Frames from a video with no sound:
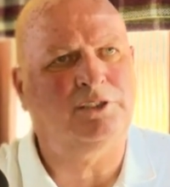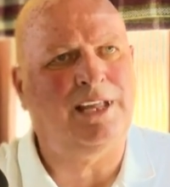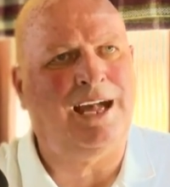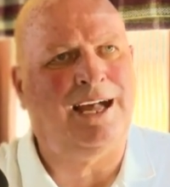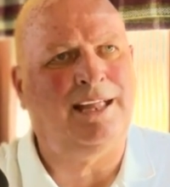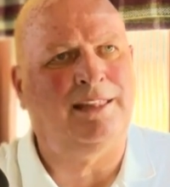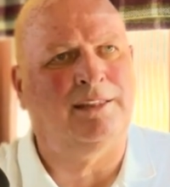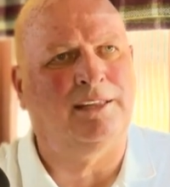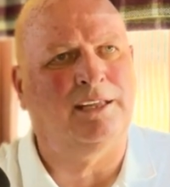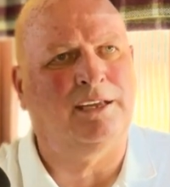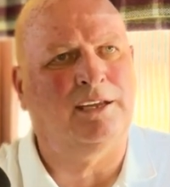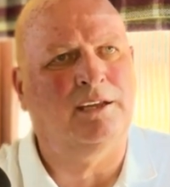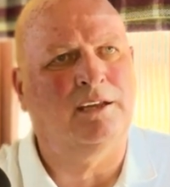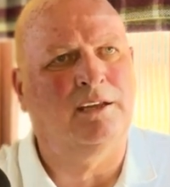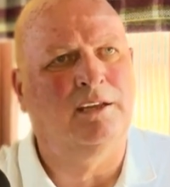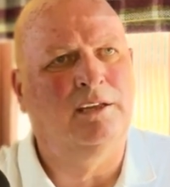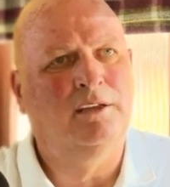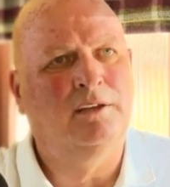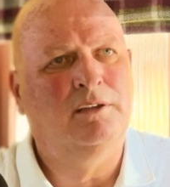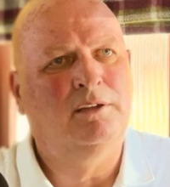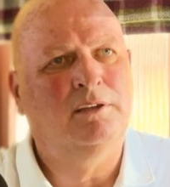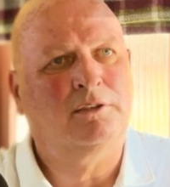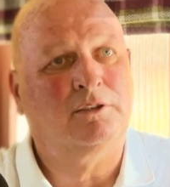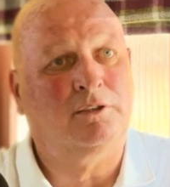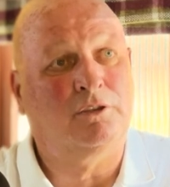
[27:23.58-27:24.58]
standing
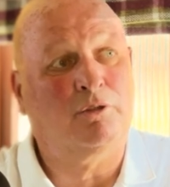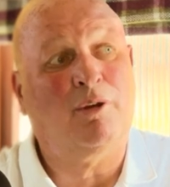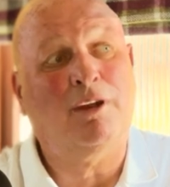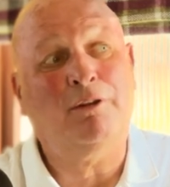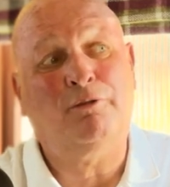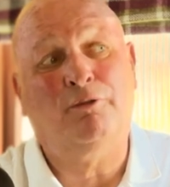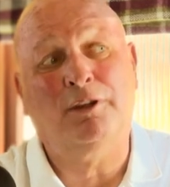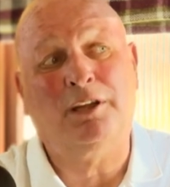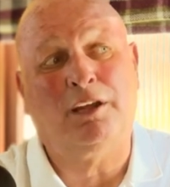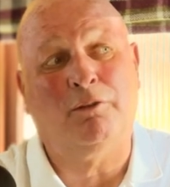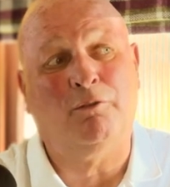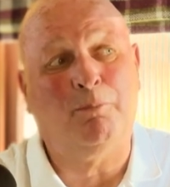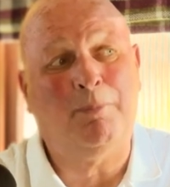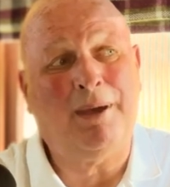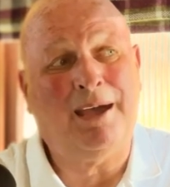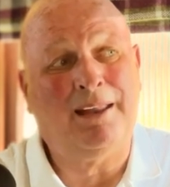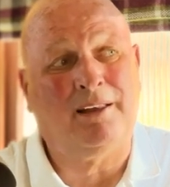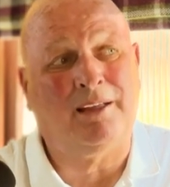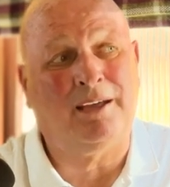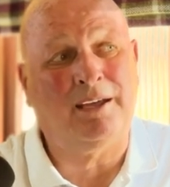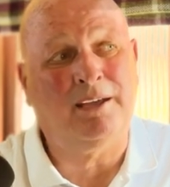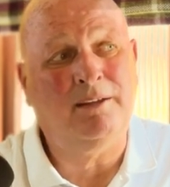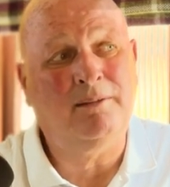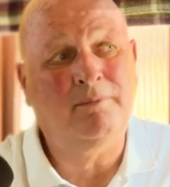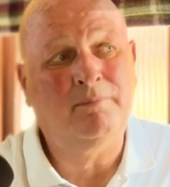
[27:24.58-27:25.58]
because the referee gave a
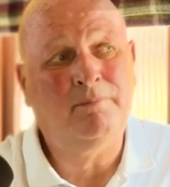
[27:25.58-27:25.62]
penalty.